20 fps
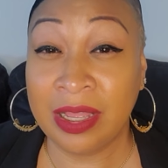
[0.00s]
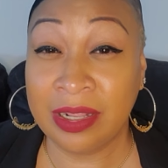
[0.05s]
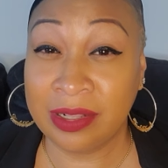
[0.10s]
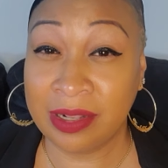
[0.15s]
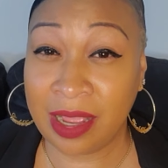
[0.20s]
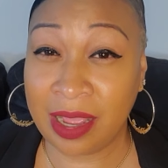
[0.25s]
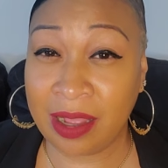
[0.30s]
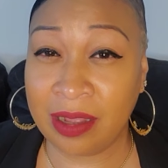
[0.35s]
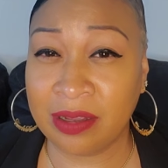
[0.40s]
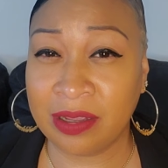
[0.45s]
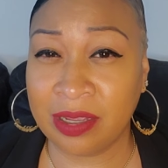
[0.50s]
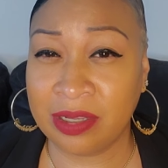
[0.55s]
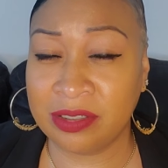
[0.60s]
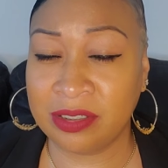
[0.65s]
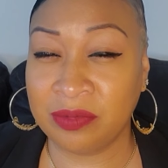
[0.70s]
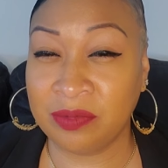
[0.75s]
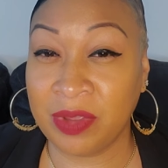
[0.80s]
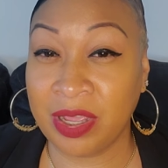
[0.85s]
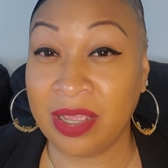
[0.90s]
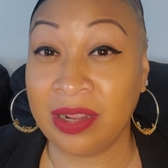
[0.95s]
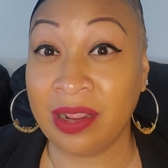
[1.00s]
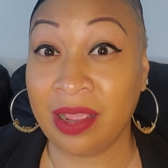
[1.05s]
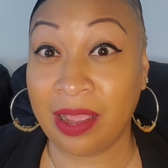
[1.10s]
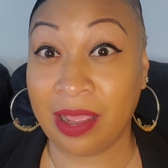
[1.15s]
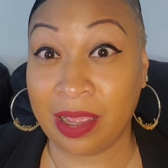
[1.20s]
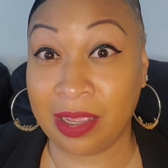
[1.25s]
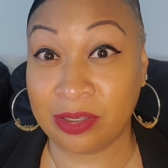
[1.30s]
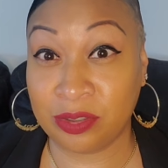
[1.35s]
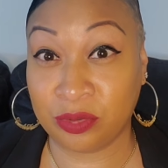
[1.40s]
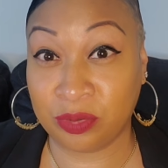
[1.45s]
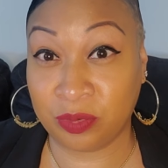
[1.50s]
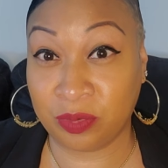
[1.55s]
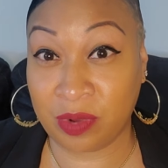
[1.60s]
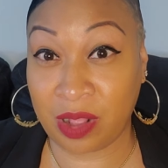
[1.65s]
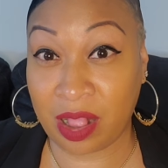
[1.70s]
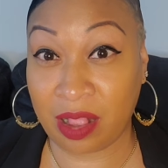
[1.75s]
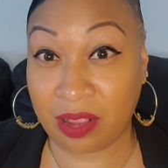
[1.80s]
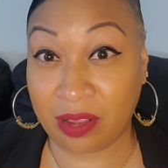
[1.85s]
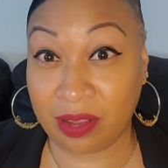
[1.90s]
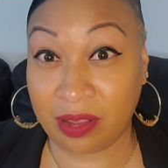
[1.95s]
Now, Cancer man as
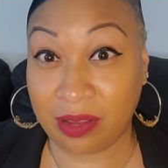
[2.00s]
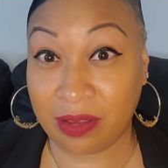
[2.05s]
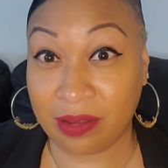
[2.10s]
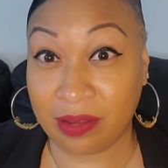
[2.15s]
well.